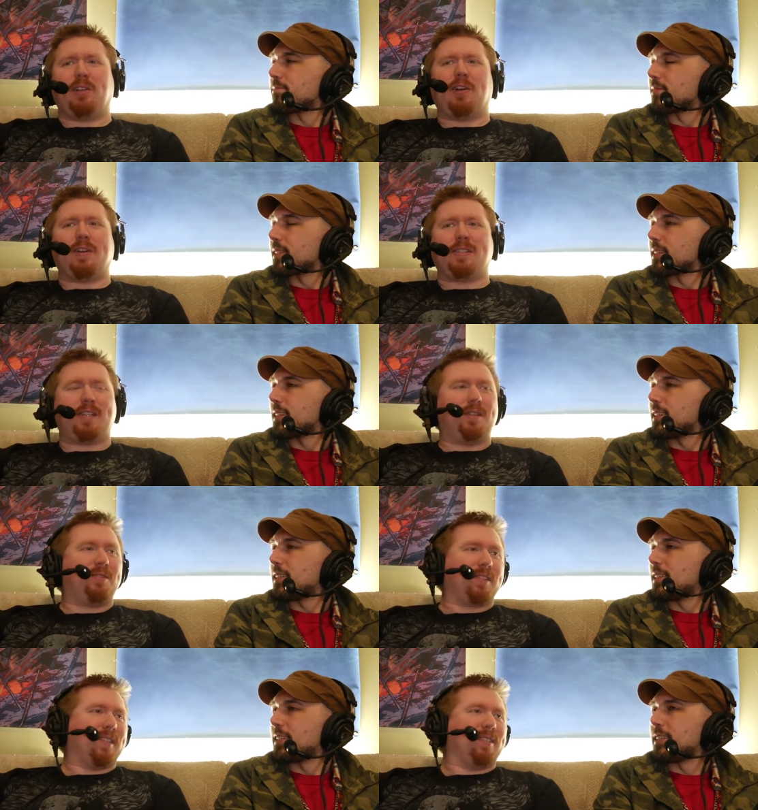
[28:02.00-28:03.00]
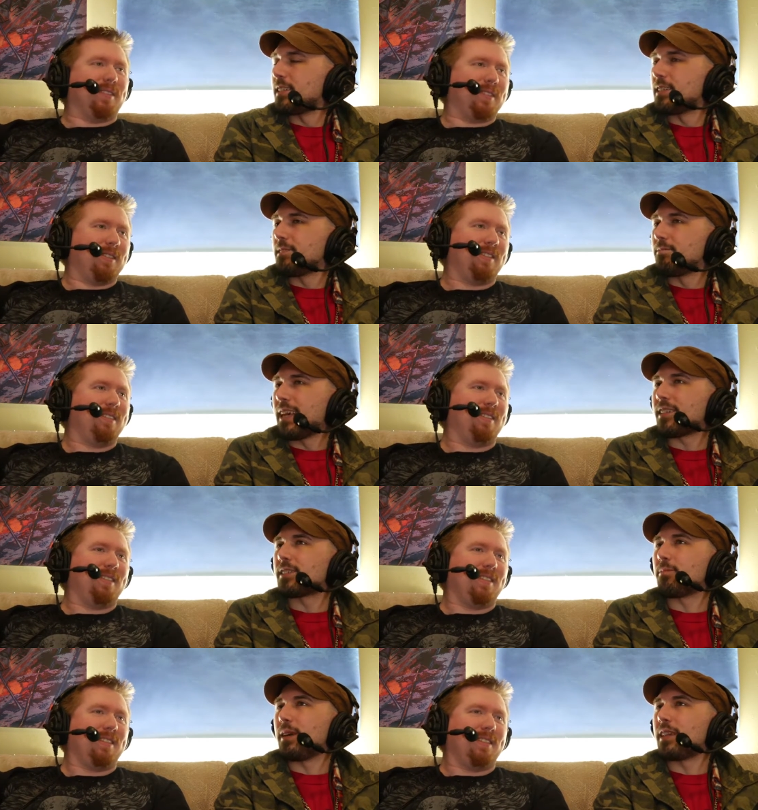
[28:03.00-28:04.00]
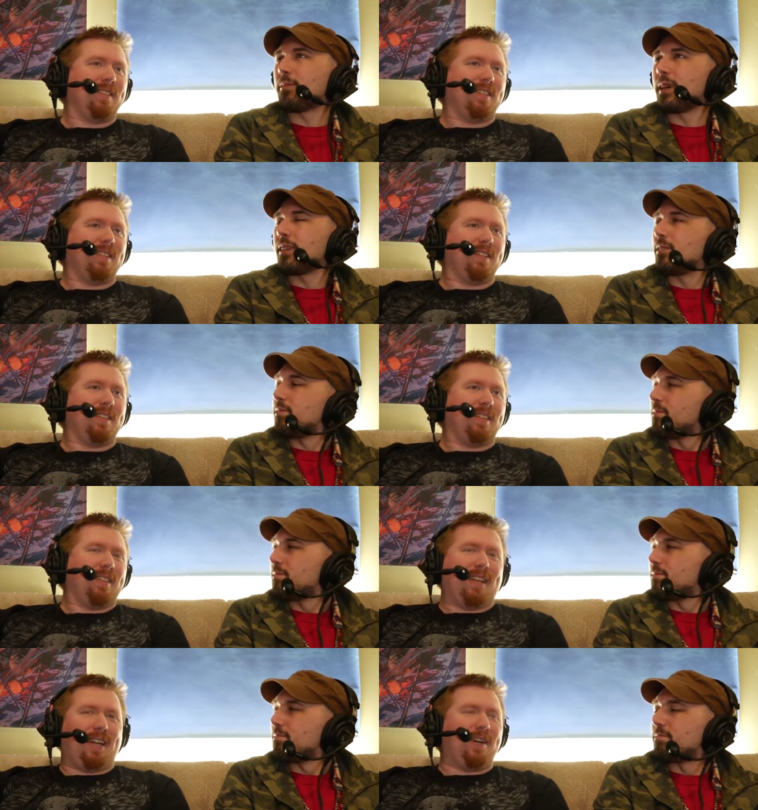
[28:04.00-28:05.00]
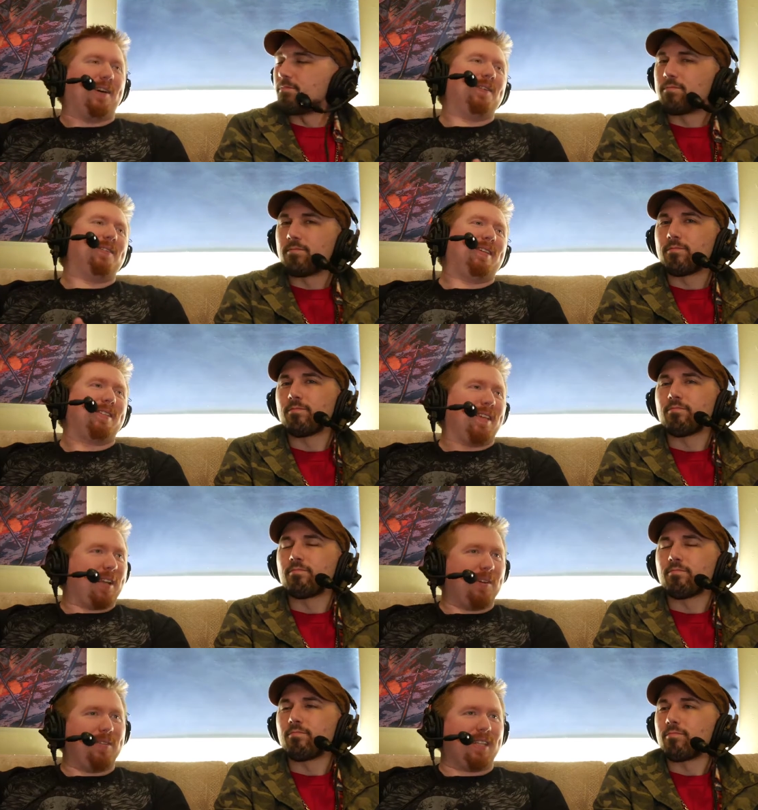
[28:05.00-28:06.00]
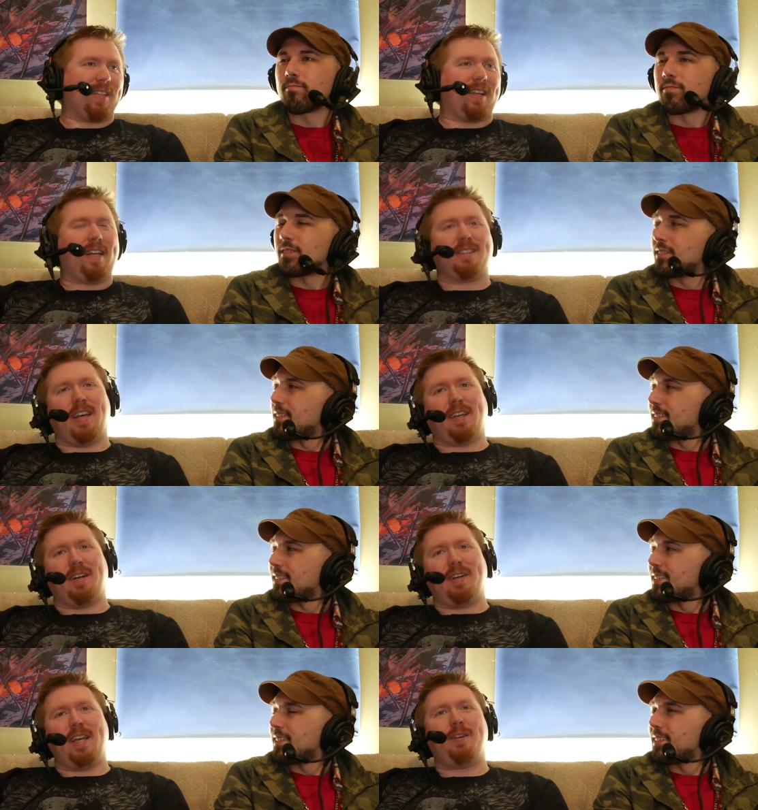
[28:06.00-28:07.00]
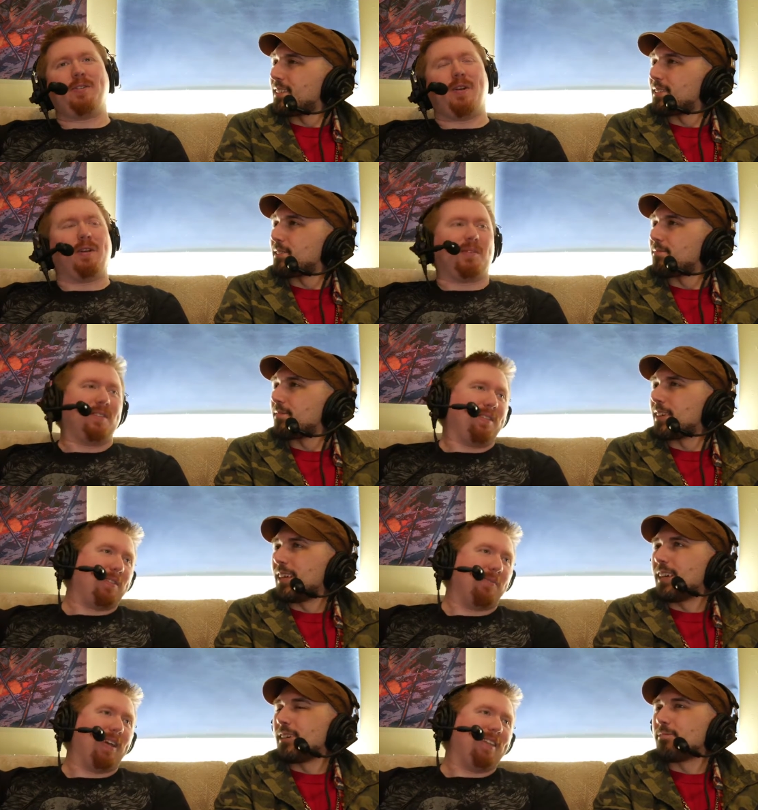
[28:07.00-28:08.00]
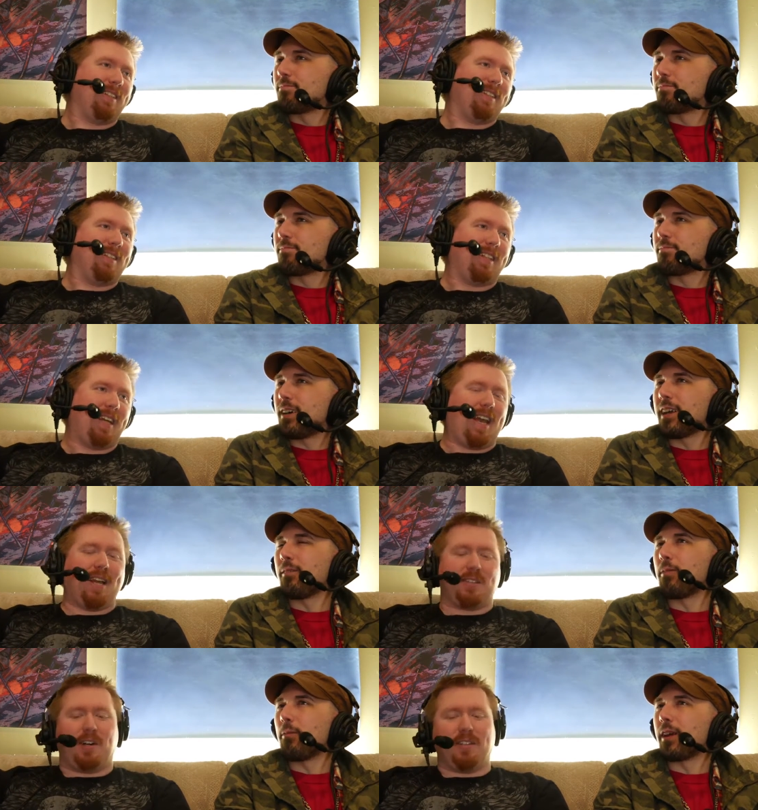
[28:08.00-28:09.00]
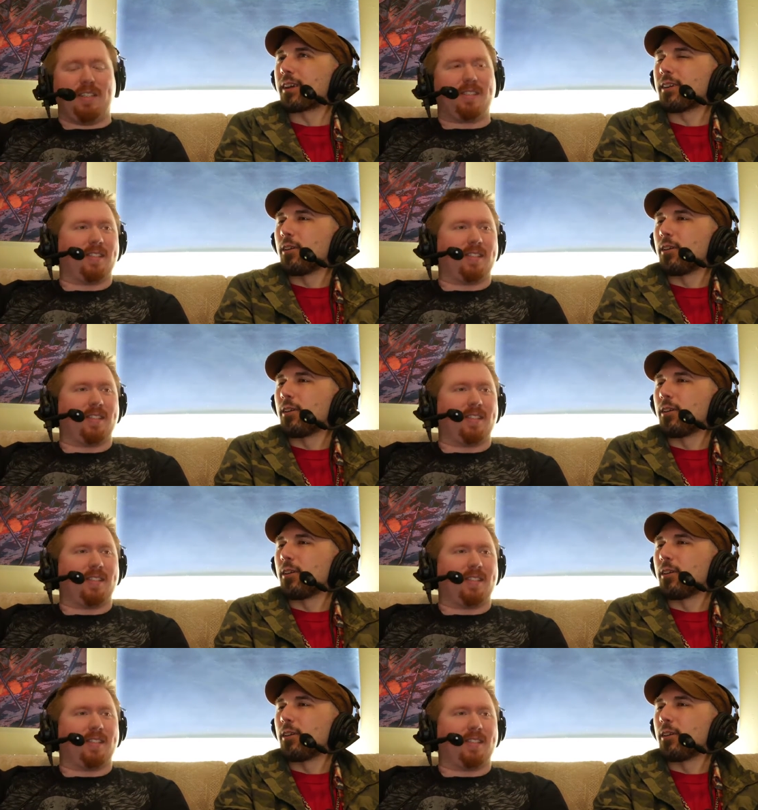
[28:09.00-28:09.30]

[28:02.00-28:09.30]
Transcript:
Speaker 1: large set of skills.
Speaker 2: Yeah, he's just a man's man.
Speaker 1: I know. It's like it's like it's like incredible to me that he has all like, these